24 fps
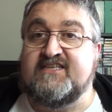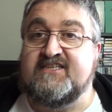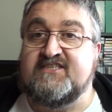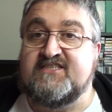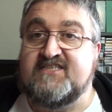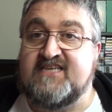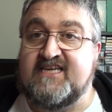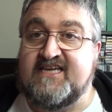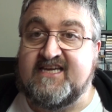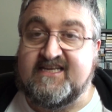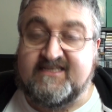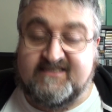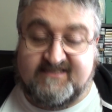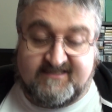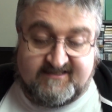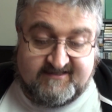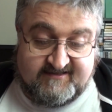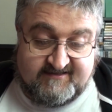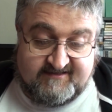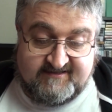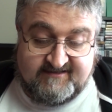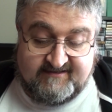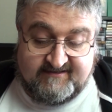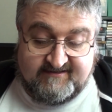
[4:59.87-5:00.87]
to see it
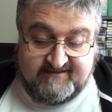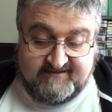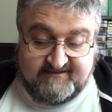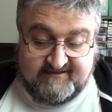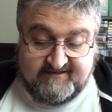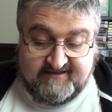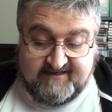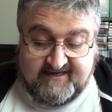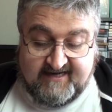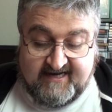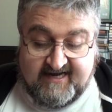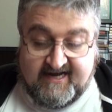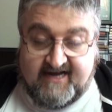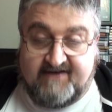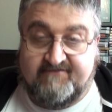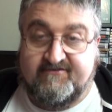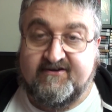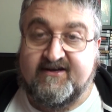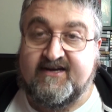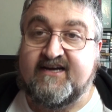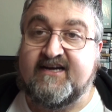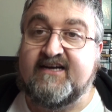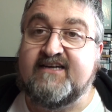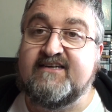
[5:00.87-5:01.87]
and have
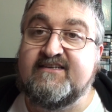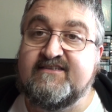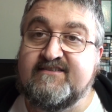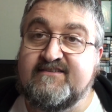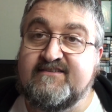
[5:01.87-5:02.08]
a